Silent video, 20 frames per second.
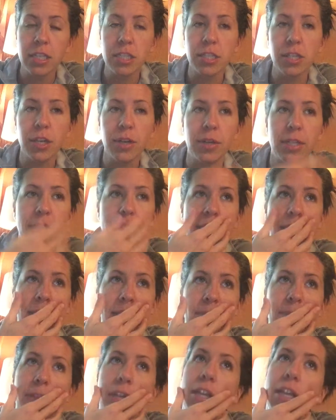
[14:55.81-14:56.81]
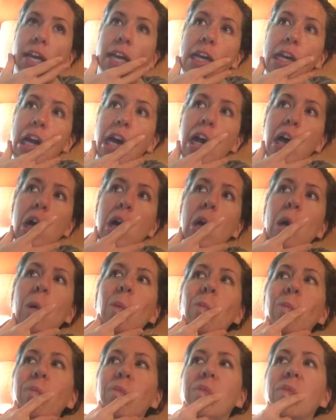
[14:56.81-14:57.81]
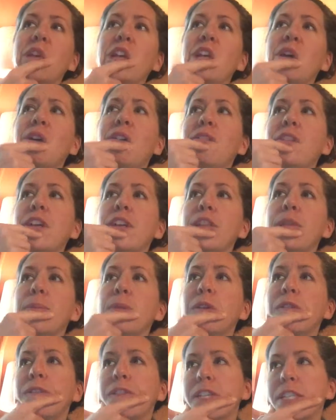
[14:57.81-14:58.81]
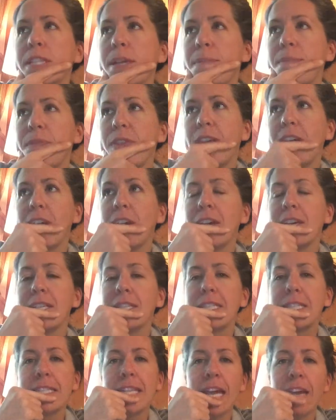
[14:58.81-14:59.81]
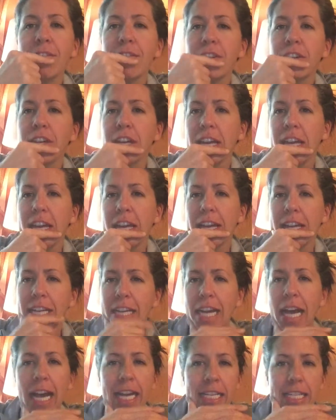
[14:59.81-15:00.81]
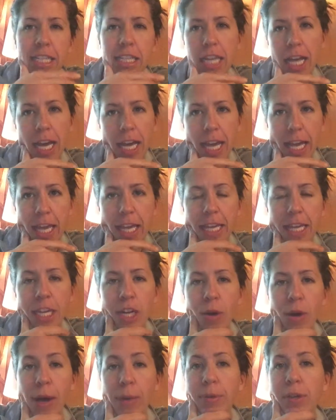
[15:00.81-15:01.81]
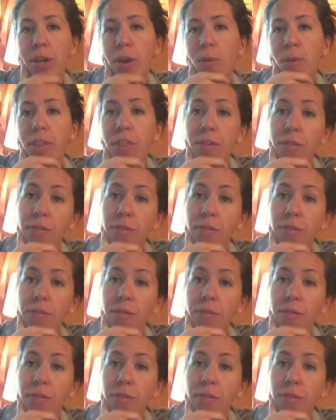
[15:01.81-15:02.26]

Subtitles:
So you could say something like, oh, if you're in the mood for something savory and kind of light, I would go with